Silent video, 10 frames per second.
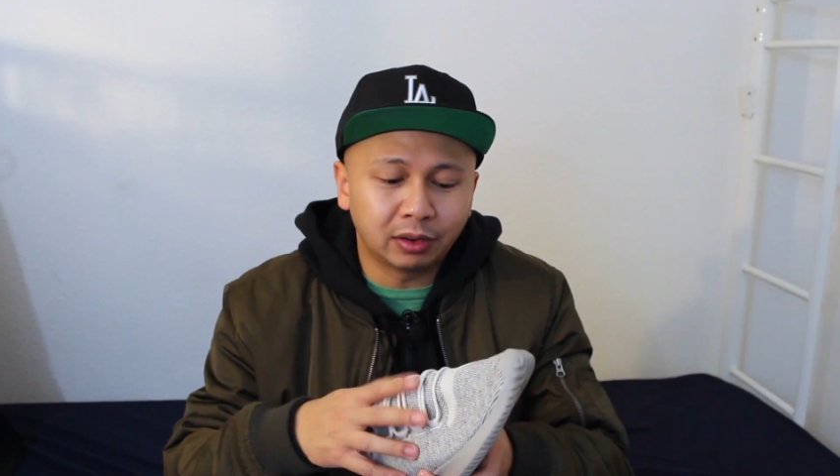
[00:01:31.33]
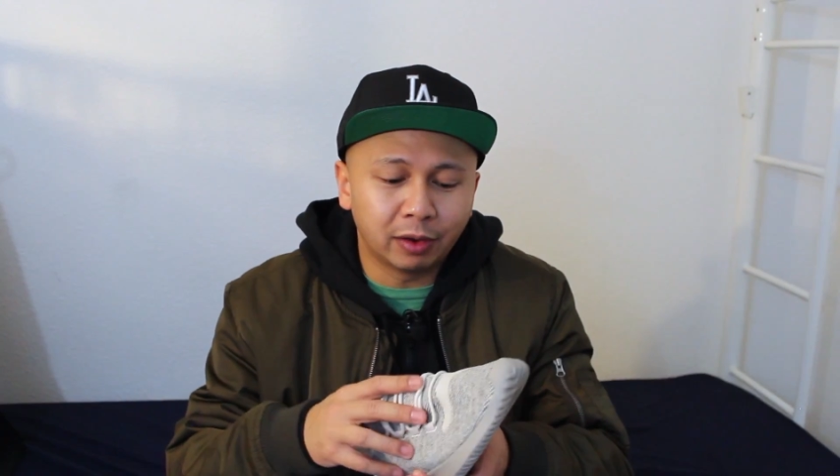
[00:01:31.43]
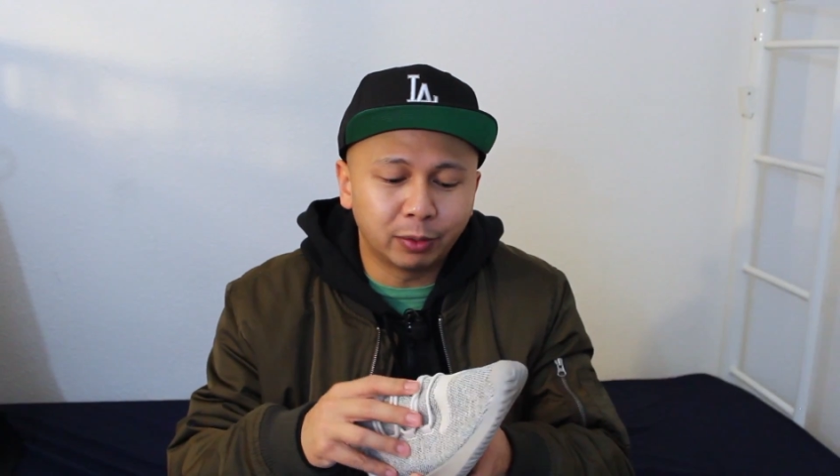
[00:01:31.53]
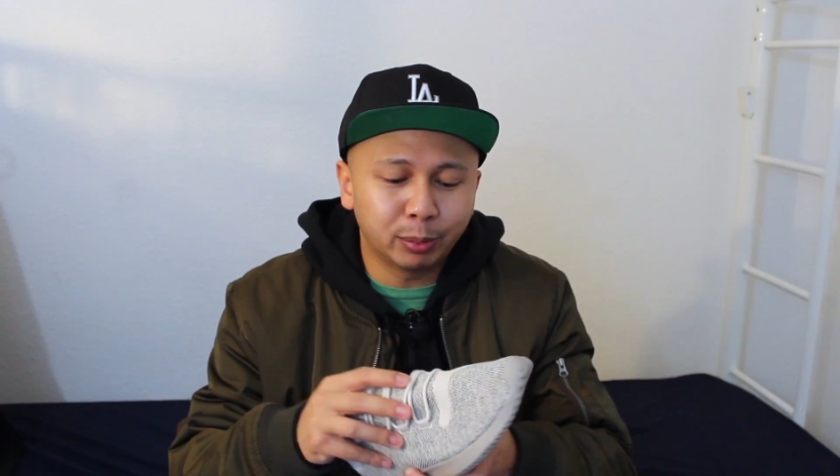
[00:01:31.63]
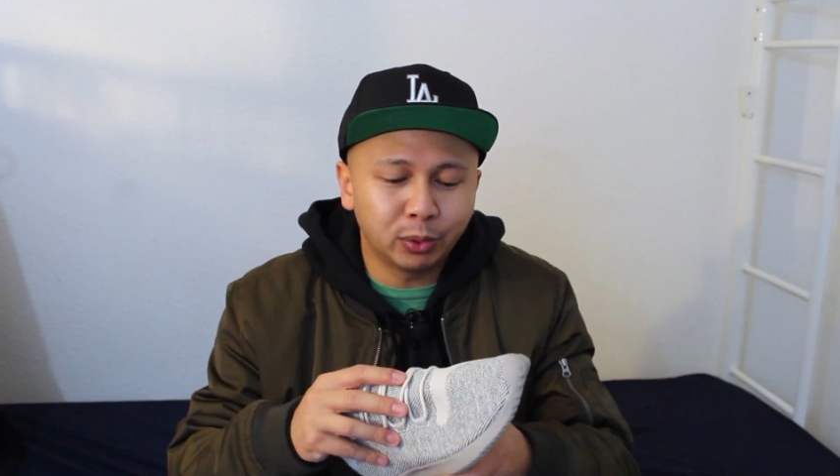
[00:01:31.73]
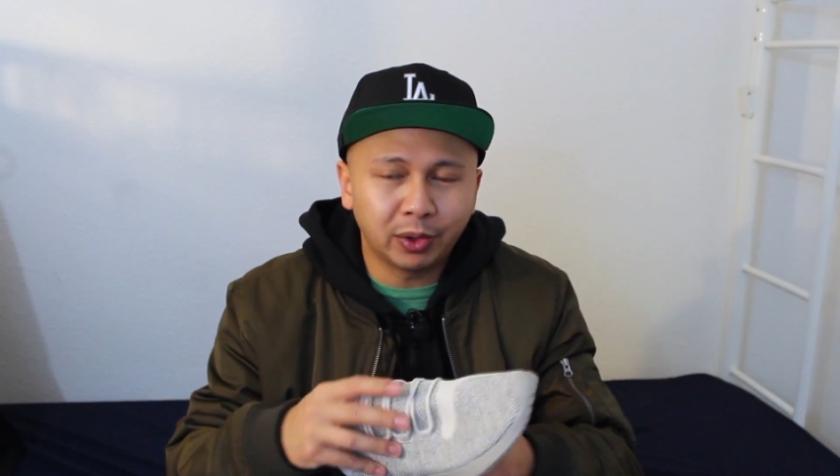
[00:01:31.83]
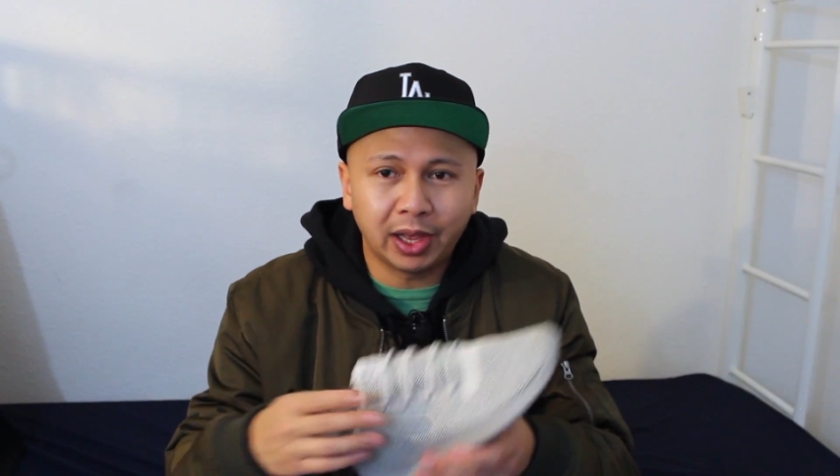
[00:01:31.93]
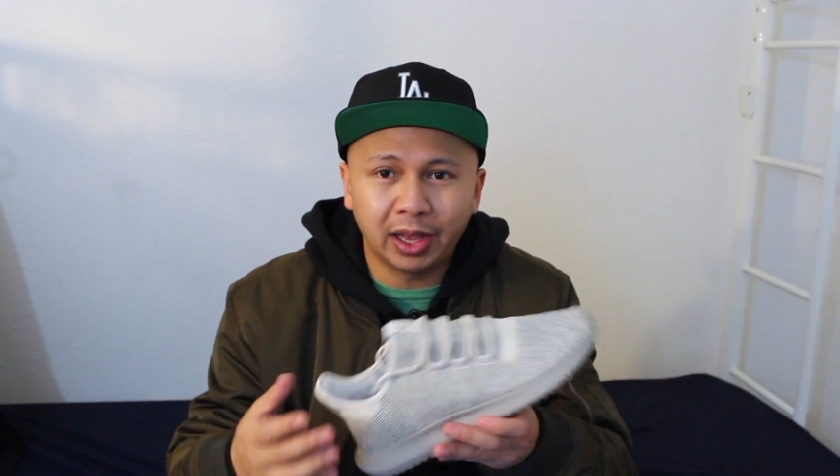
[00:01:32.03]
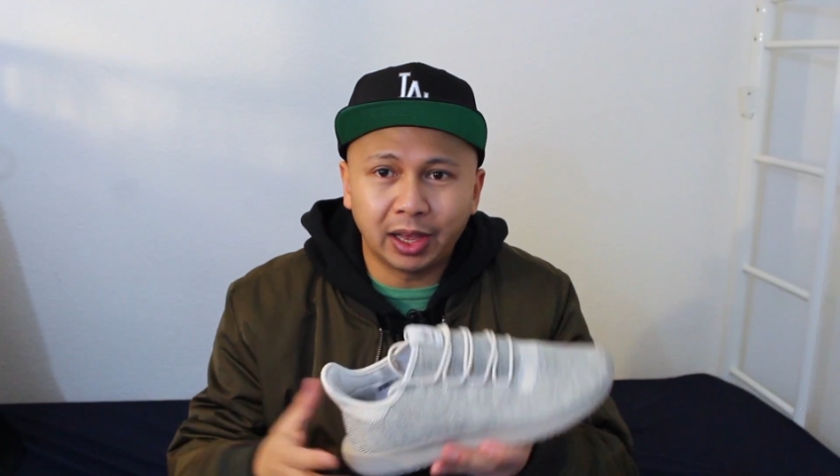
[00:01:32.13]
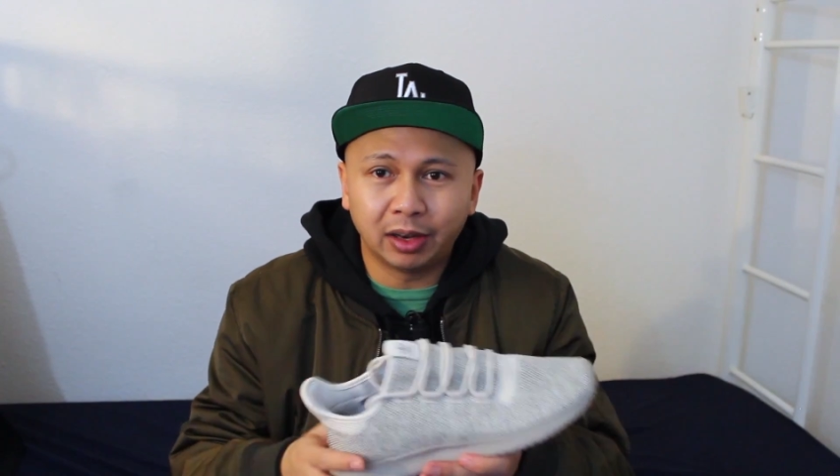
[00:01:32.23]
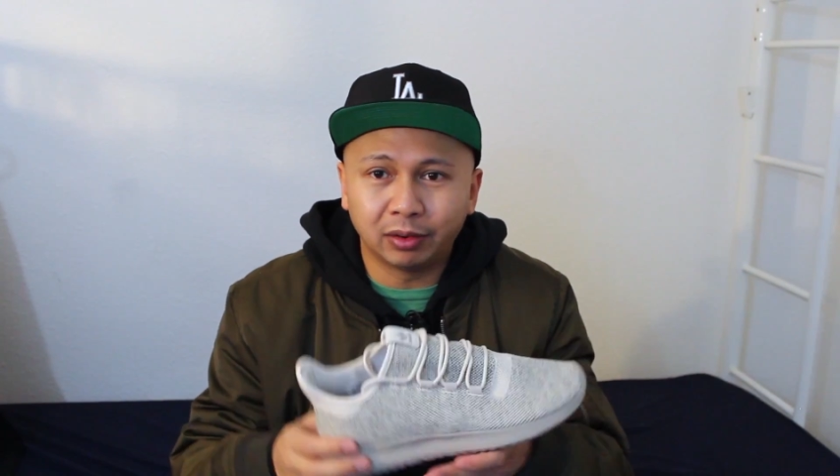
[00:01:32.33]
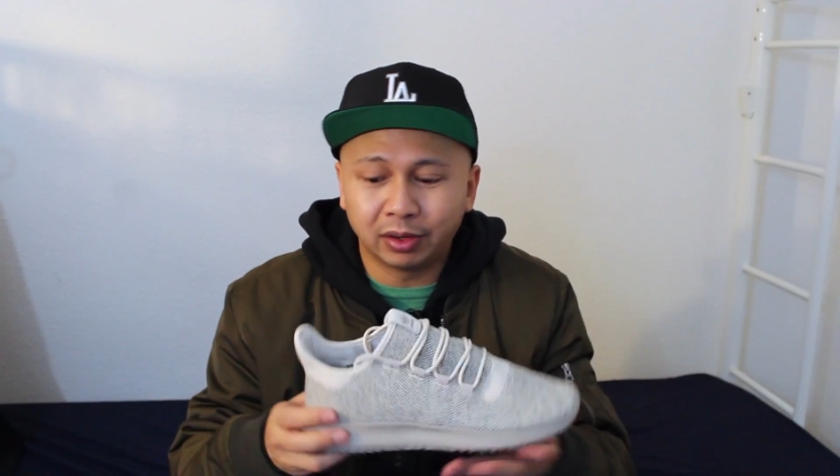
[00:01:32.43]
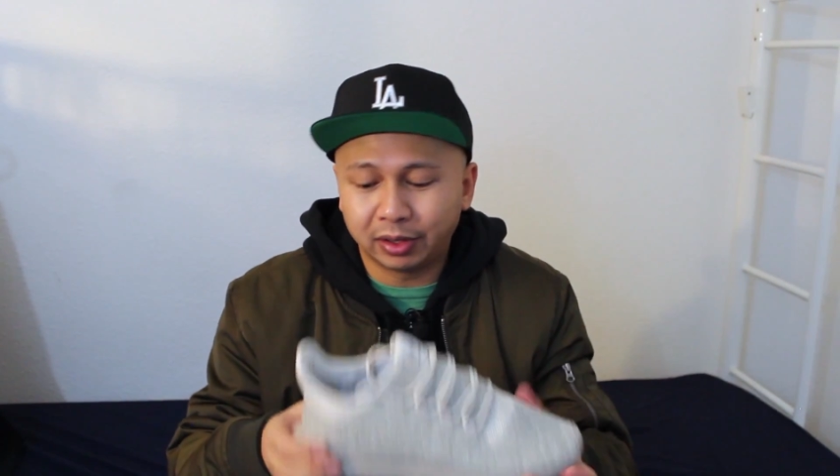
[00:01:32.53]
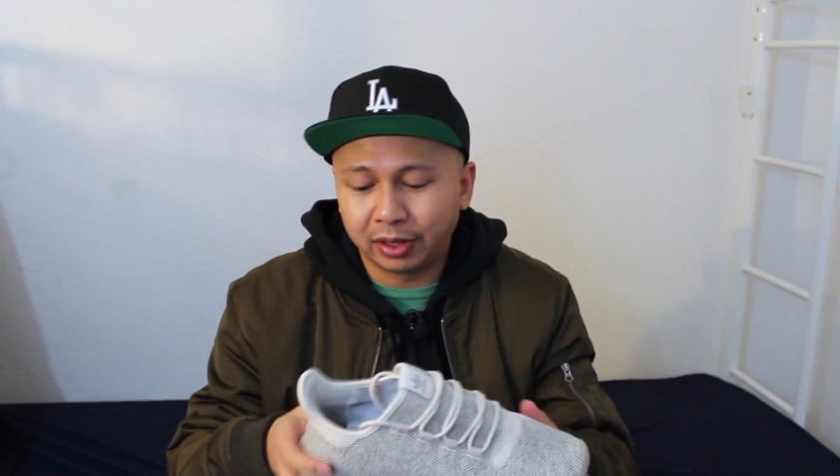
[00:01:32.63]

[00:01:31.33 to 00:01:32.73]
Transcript: comfortable and